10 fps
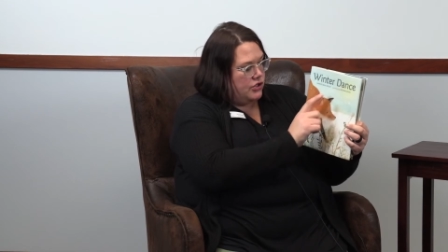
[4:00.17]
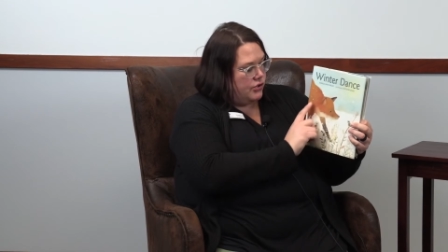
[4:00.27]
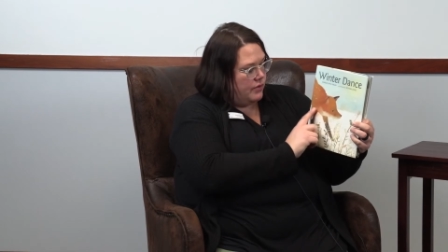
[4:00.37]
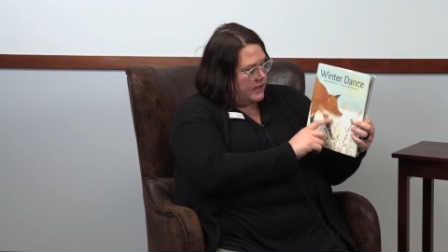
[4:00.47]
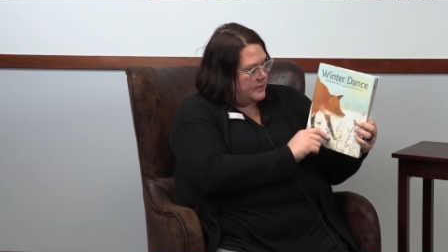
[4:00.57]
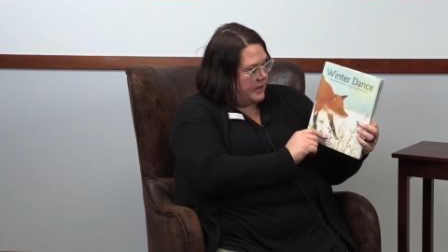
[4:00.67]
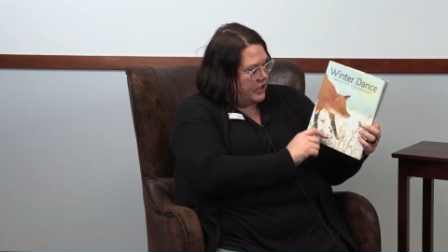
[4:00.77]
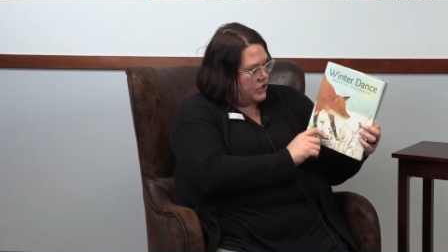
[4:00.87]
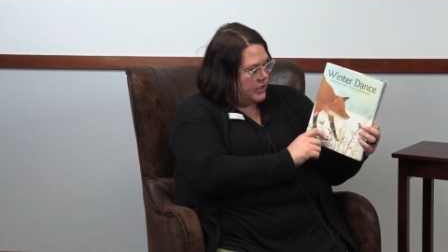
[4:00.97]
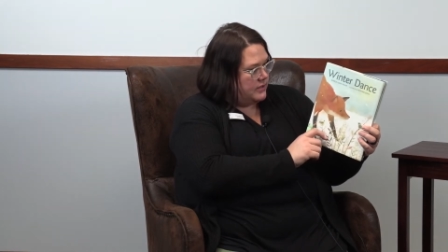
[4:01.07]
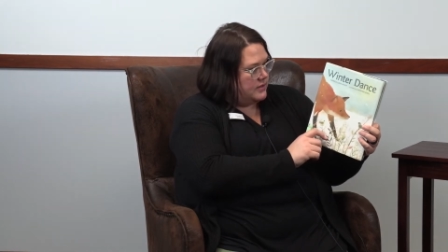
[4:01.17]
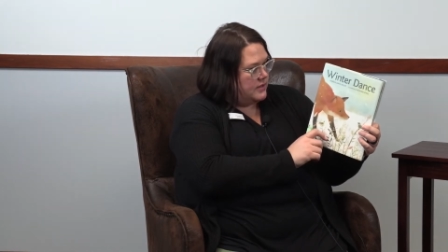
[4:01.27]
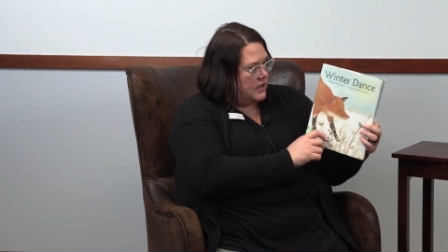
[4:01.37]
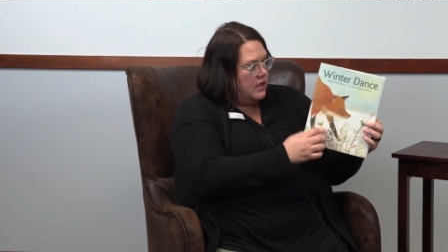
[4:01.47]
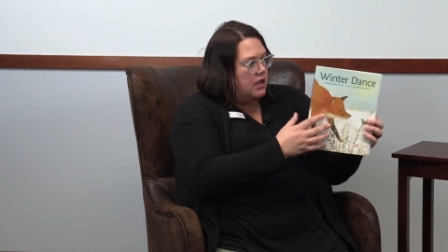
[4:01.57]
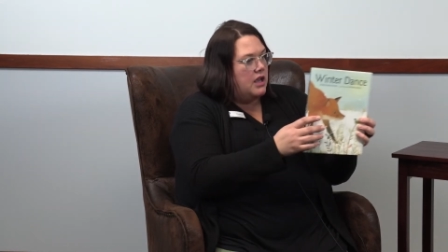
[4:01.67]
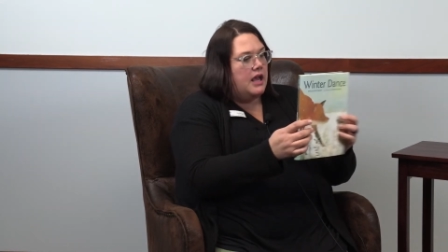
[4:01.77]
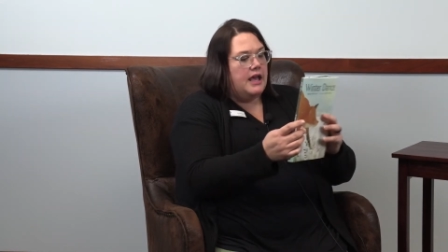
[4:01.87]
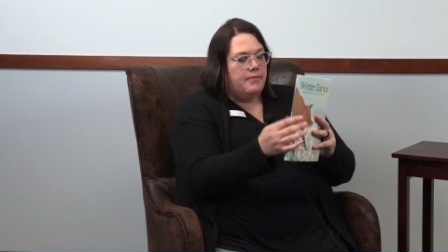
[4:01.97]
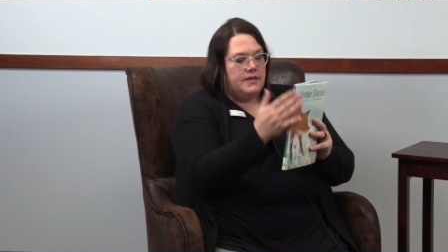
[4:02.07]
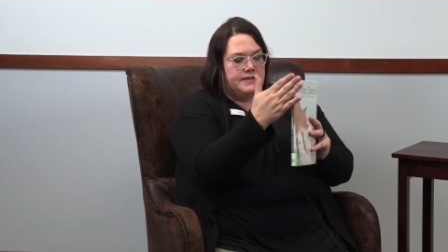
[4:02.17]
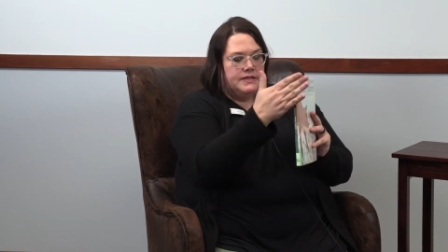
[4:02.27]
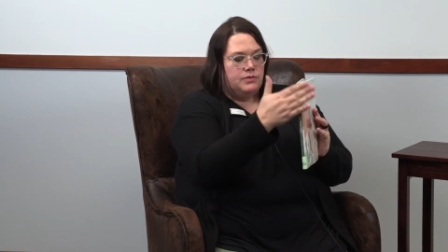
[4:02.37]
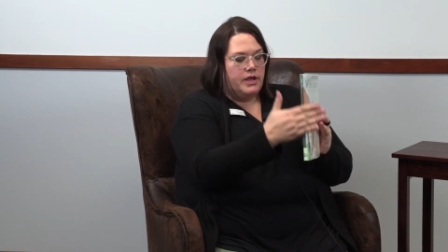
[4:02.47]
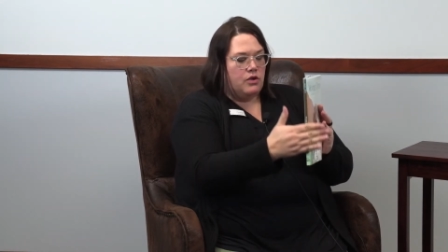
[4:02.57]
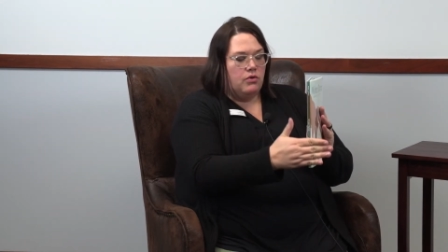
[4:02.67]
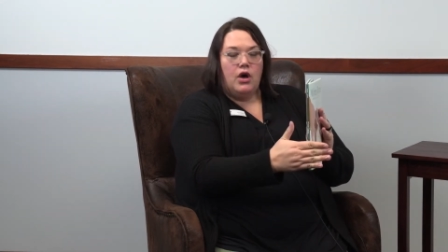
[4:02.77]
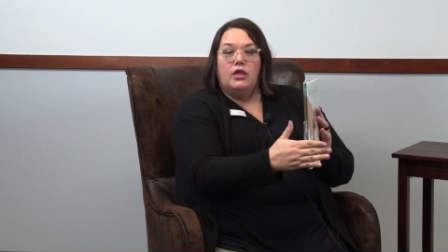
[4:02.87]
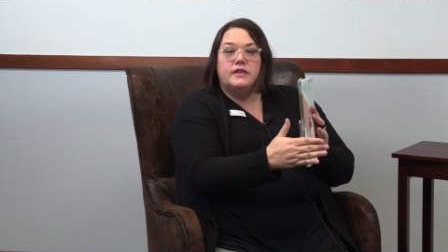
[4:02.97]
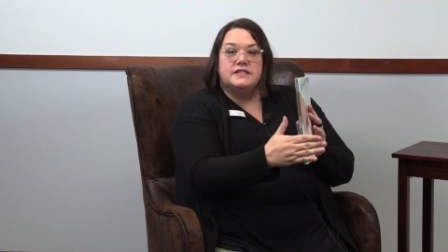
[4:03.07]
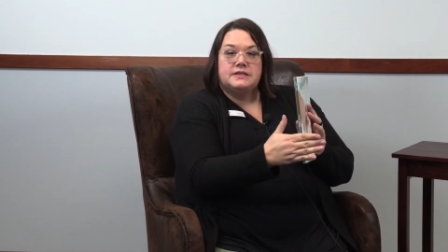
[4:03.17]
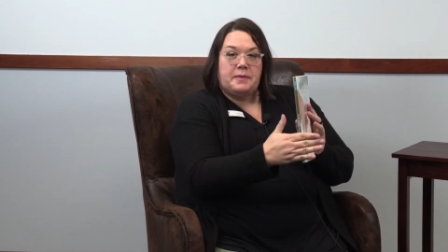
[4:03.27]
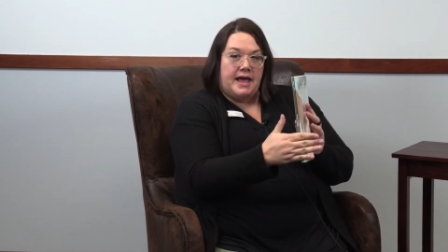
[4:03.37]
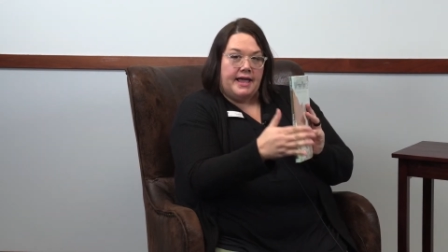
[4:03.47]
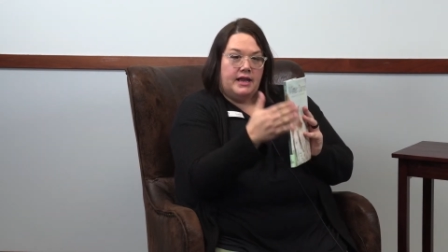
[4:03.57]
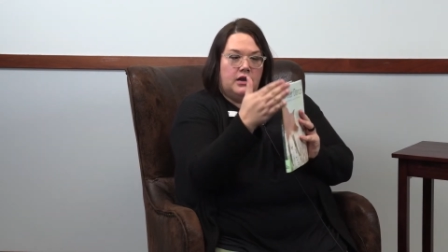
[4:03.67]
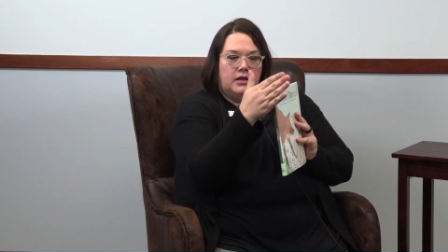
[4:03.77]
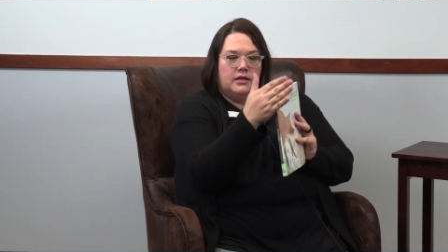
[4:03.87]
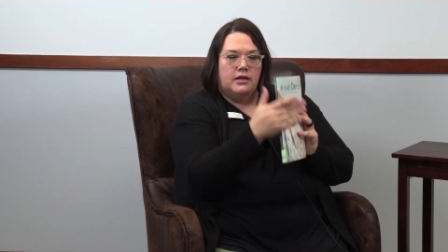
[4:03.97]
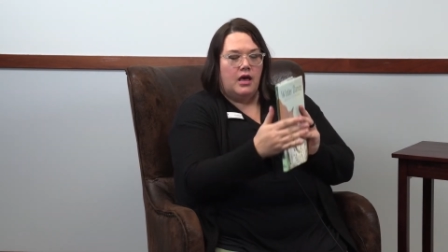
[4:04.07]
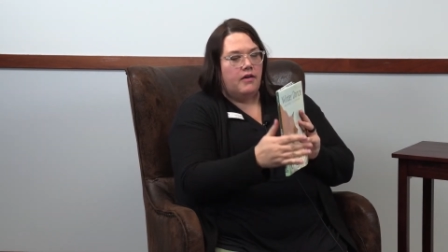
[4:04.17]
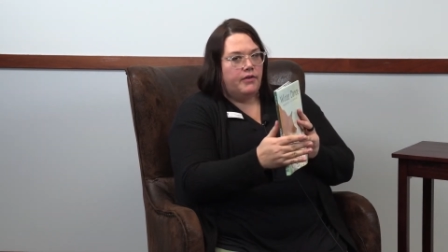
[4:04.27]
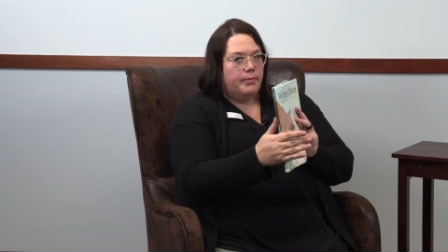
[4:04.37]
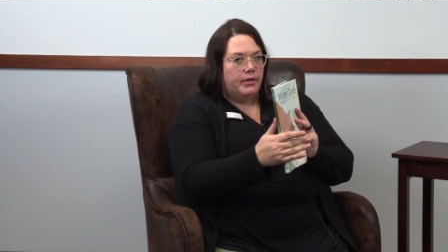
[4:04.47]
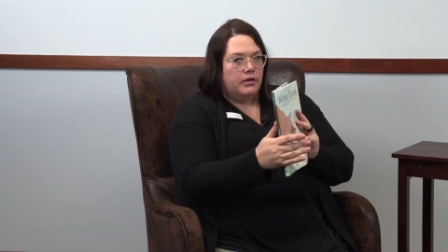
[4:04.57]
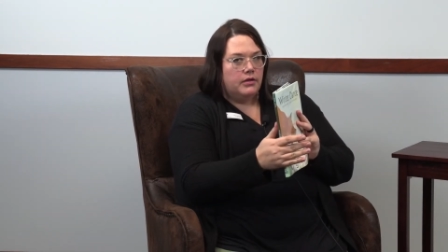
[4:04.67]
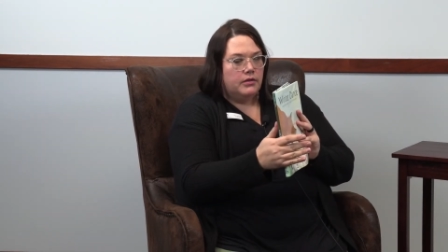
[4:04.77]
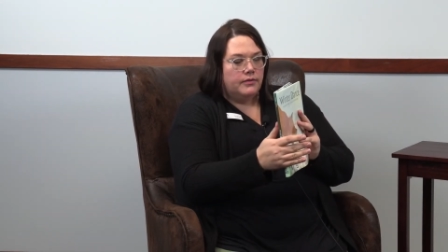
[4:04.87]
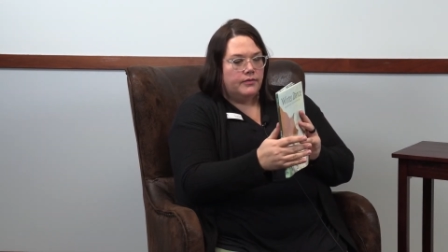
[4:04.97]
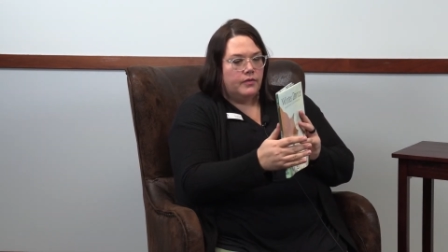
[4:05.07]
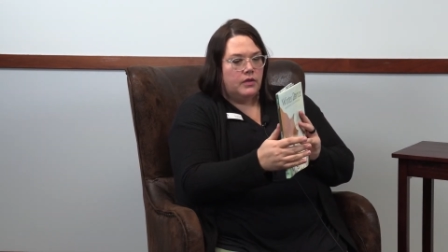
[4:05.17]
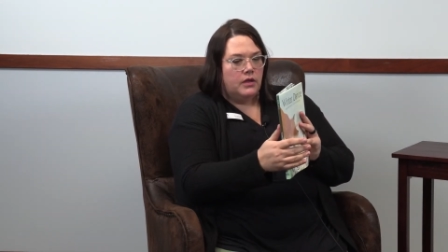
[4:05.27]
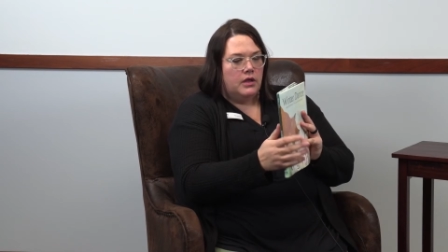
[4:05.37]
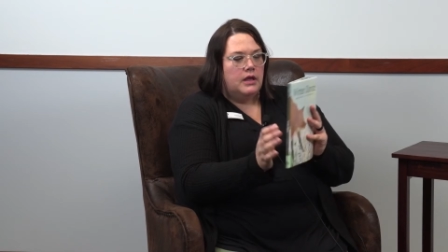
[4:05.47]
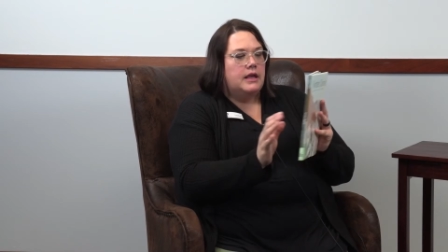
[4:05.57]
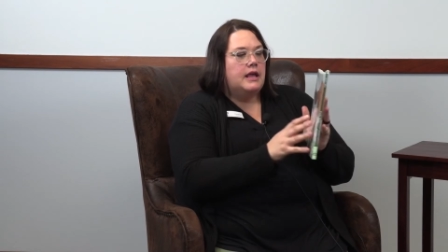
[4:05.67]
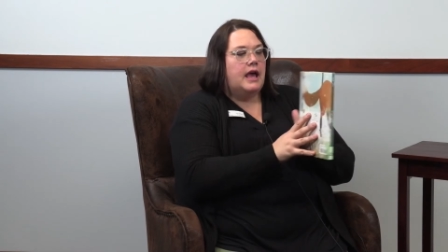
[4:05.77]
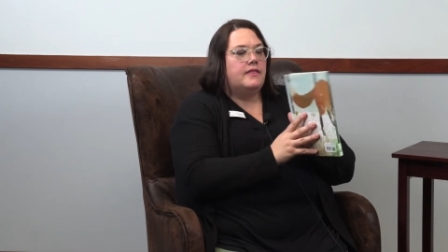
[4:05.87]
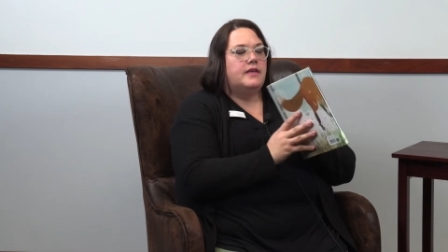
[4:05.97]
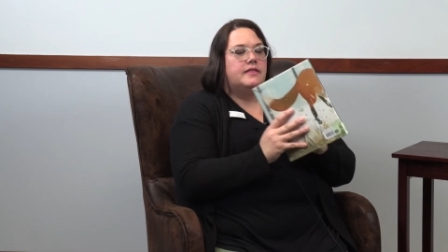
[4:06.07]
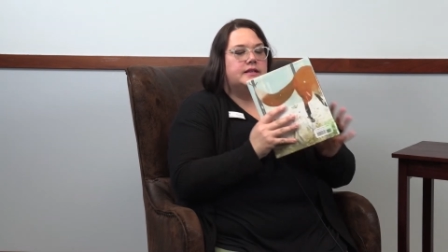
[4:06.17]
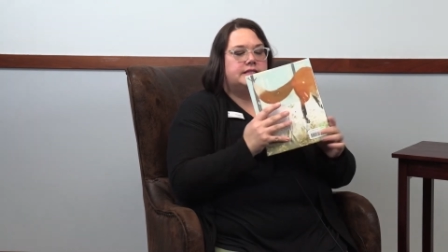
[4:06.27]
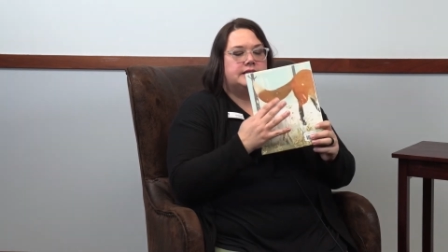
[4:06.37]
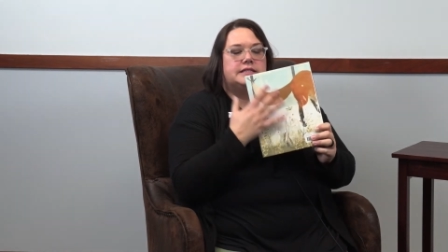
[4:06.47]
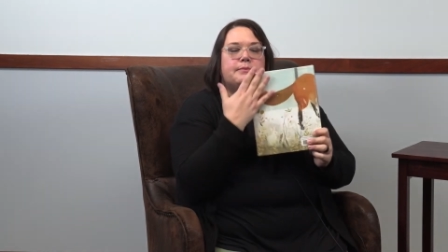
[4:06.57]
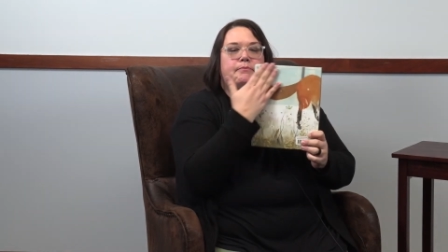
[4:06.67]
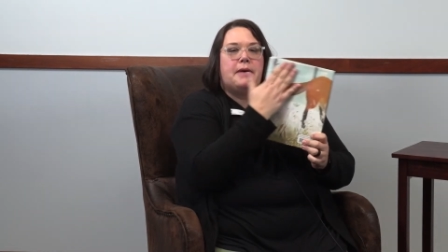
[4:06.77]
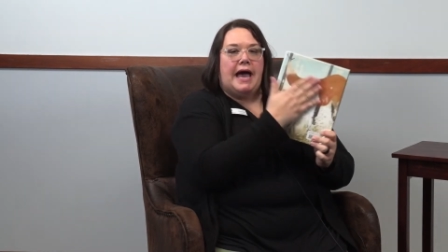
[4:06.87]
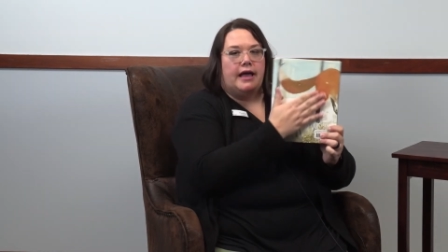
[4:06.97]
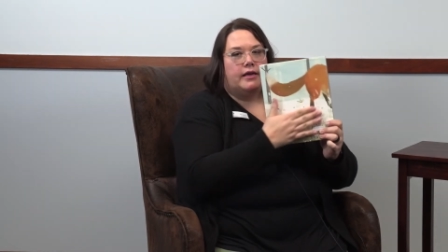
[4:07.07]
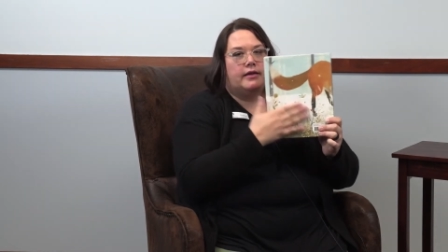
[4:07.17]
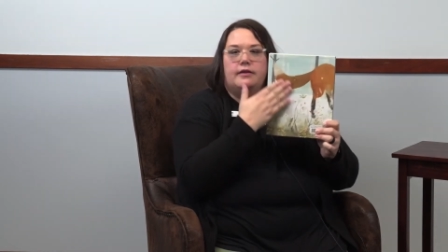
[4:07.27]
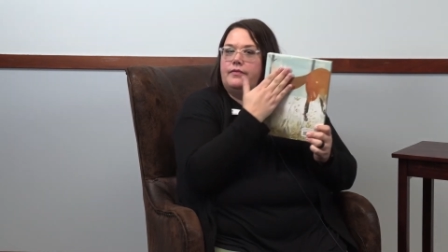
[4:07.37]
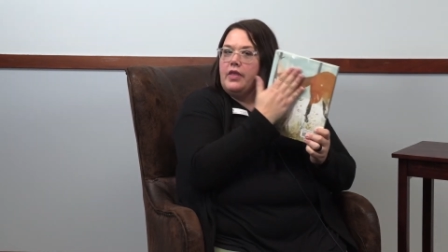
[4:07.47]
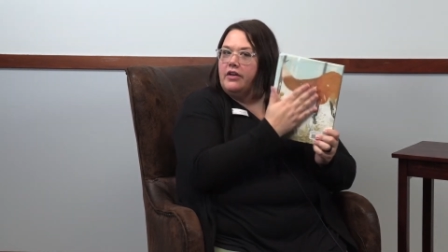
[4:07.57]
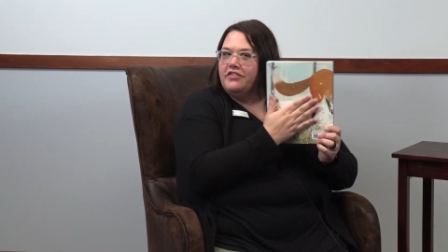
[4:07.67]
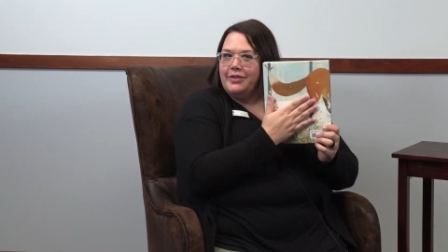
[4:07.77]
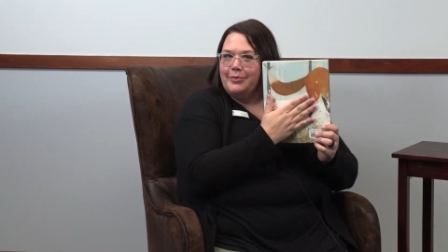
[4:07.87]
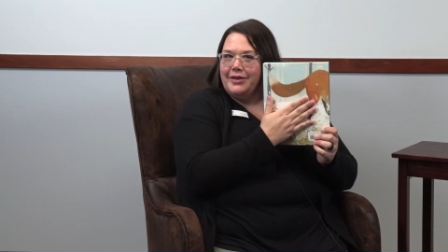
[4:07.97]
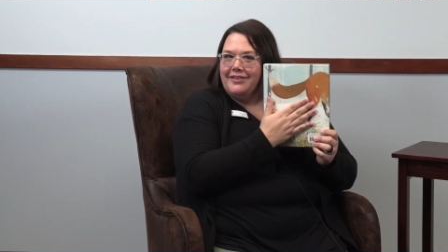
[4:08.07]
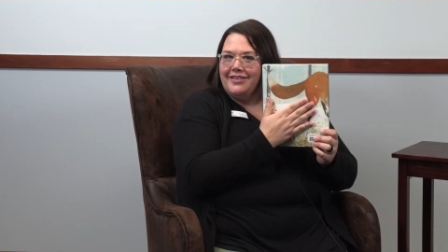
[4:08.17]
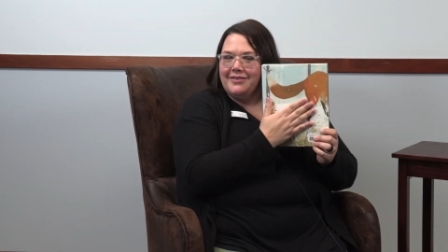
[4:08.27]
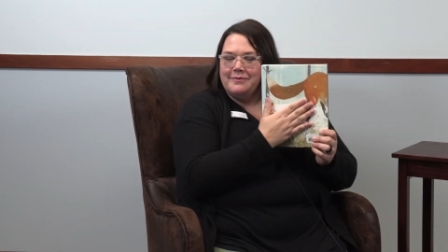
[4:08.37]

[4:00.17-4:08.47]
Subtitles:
drew these pictures. This is what you call the spine of a book. And then this is the back of the book.